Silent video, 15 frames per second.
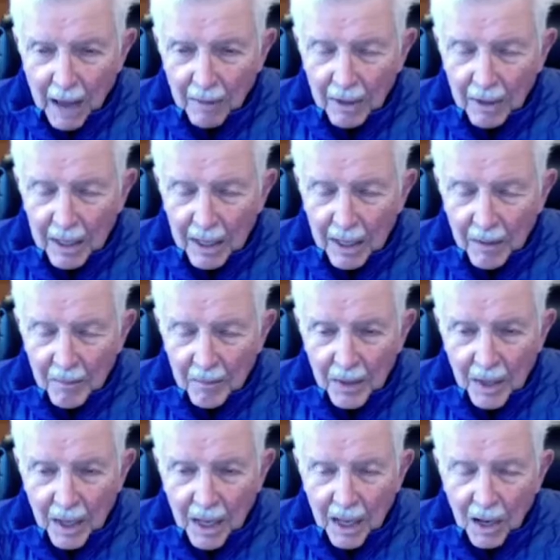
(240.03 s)
it,
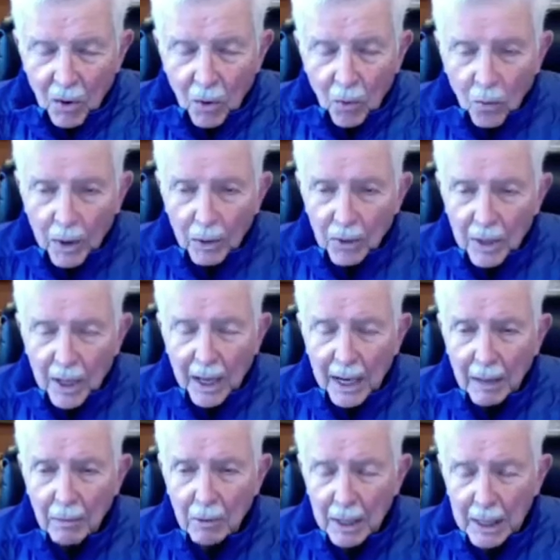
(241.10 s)
we were not
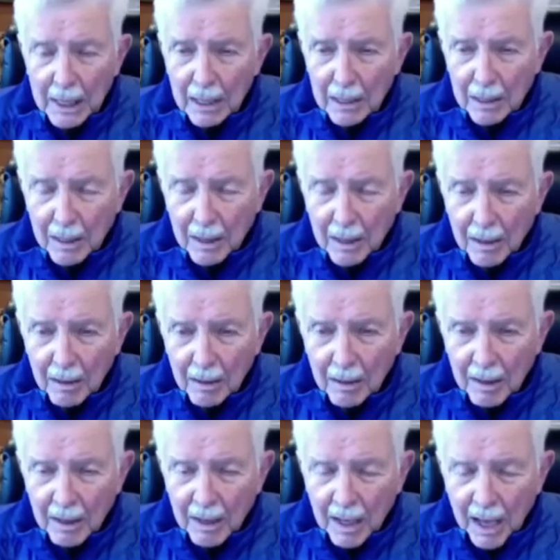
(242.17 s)
able to get there,
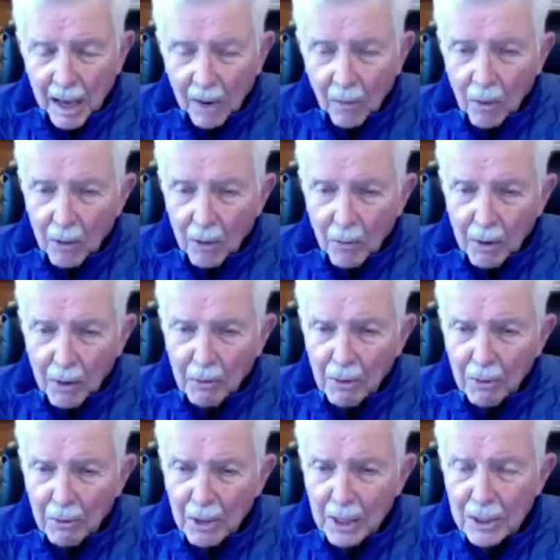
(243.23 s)
and we weren't
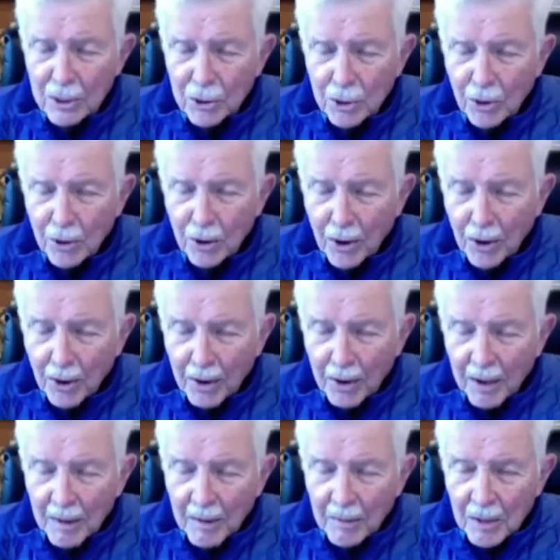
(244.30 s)
really sure
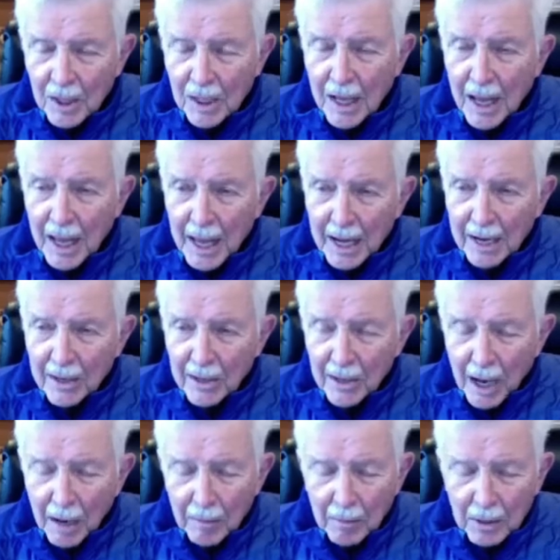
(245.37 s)
that they had it or
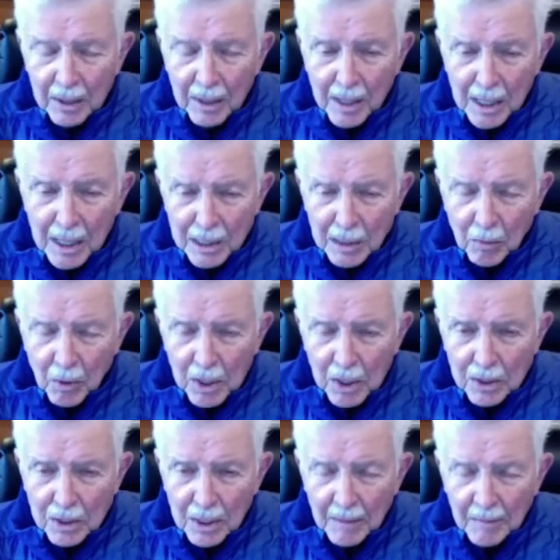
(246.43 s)
not, but the custom
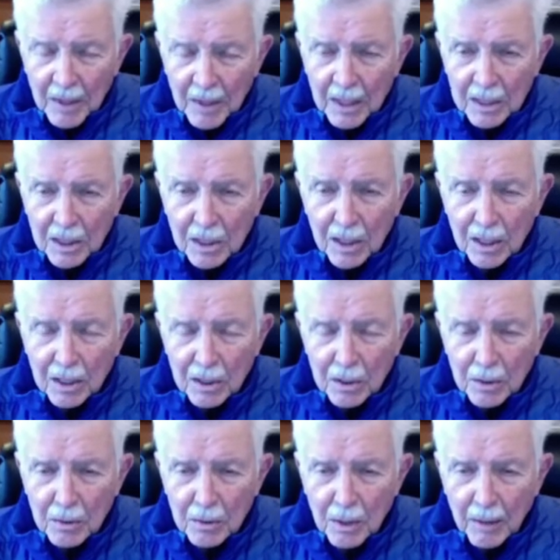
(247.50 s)
was
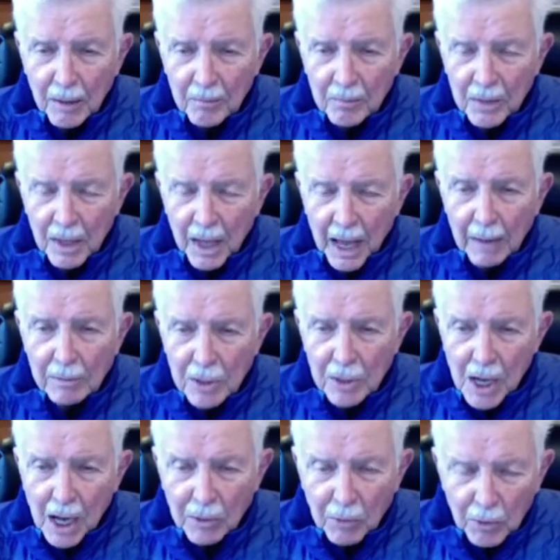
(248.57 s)
to
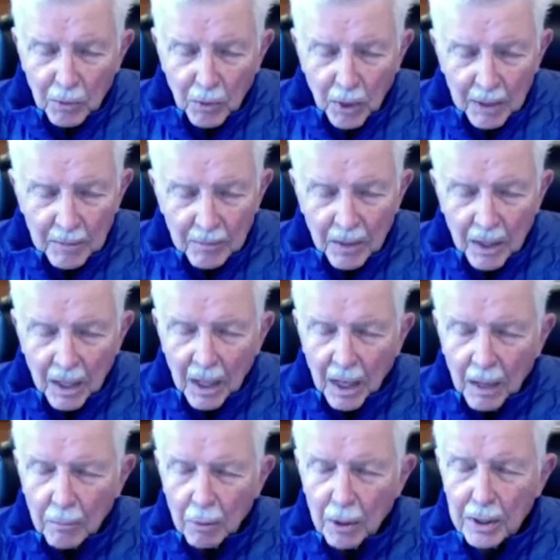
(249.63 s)
abscond with one,
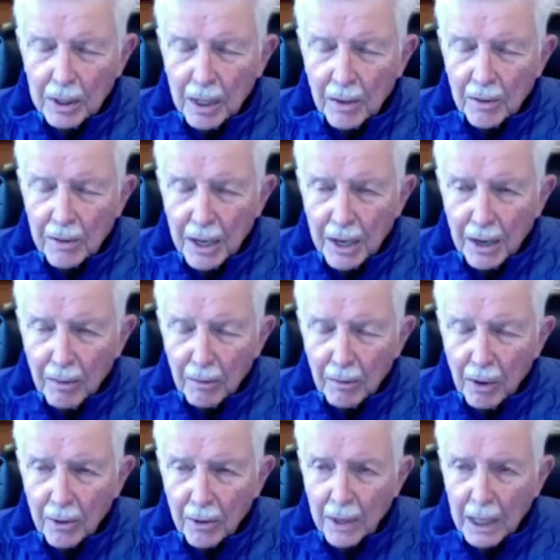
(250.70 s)
put their
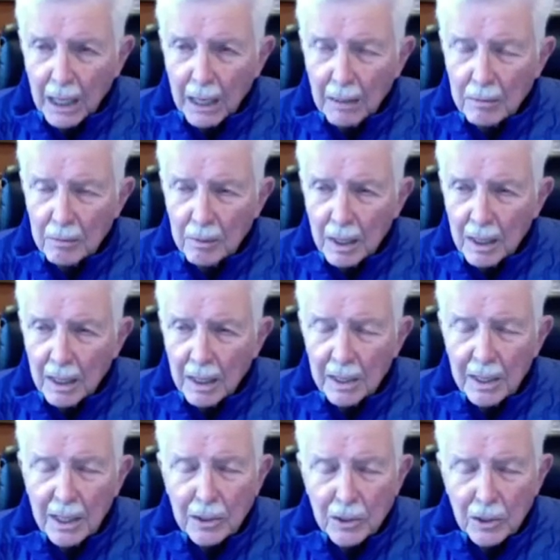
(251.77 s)
Rotary Club
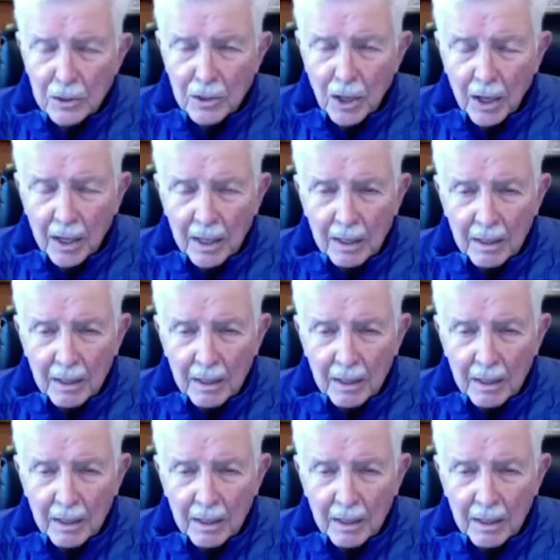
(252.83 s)
initials on it,